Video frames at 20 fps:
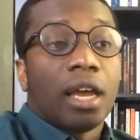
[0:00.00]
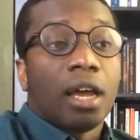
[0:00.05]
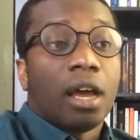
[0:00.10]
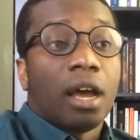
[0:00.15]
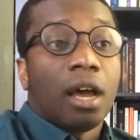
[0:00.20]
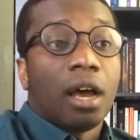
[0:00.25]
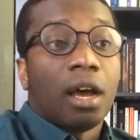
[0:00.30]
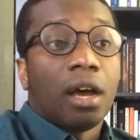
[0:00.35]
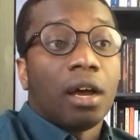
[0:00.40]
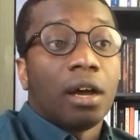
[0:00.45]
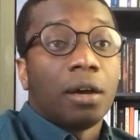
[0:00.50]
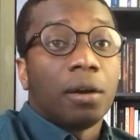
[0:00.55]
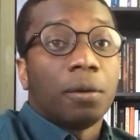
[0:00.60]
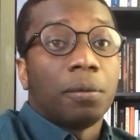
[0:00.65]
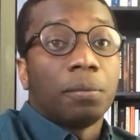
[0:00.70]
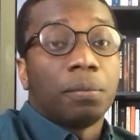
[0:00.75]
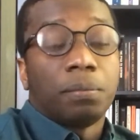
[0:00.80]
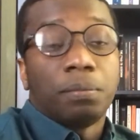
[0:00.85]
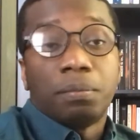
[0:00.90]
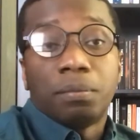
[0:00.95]

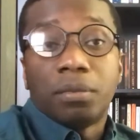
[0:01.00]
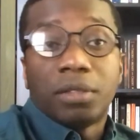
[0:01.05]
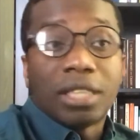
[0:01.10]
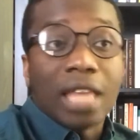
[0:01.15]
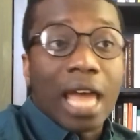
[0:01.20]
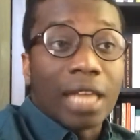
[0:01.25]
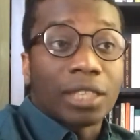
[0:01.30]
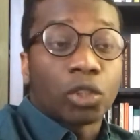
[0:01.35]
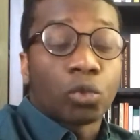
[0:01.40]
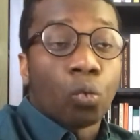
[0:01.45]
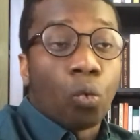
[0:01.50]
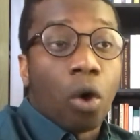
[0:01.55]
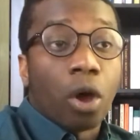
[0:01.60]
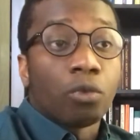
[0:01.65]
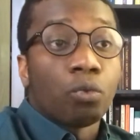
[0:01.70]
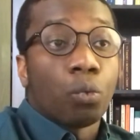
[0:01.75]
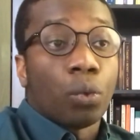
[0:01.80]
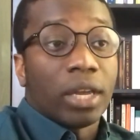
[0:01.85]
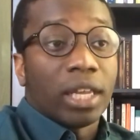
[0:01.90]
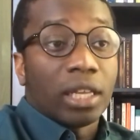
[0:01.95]
That's
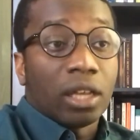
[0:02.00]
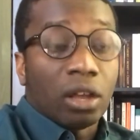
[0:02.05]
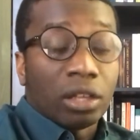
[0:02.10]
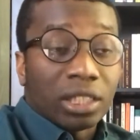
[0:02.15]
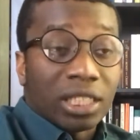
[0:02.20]
one way.